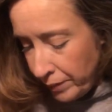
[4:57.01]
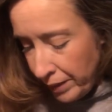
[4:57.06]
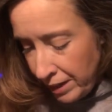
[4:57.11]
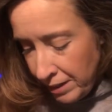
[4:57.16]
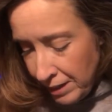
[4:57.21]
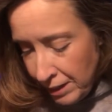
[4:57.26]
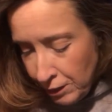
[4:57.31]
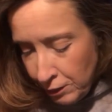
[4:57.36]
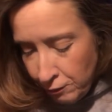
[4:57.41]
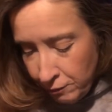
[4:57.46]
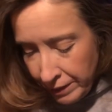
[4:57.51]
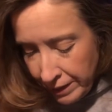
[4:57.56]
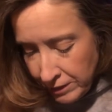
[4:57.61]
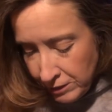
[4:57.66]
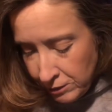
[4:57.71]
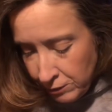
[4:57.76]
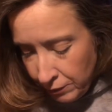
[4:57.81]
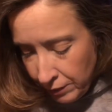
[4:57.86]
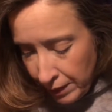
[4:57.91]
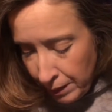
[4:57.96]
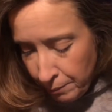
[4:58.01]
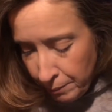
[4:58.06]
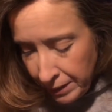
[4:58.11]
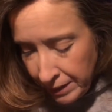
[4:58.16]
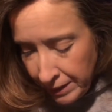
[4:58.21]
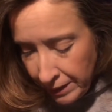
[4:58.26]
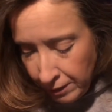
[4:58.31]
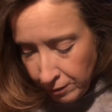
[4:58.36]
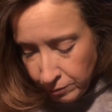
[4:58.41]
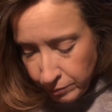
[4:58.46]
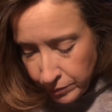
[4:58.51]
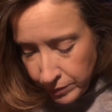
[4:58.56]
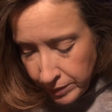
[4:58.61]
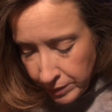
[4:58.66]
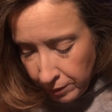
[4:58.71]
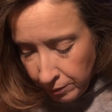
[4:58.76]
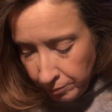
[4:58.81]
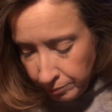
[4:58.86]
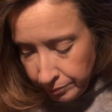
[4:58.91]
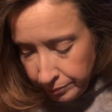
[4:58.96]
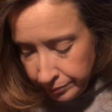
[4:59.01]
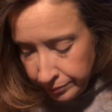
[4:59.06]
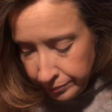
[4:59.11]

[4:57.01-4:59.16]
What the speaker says: I think you guys know that by now. So,